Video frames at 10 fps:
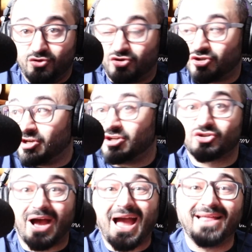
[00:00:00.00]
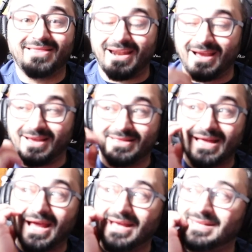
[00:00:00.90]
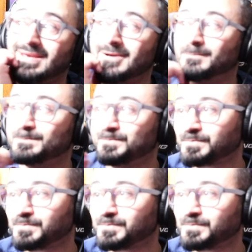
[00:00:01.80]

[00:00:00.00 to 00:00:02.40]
your future. So I had that idea.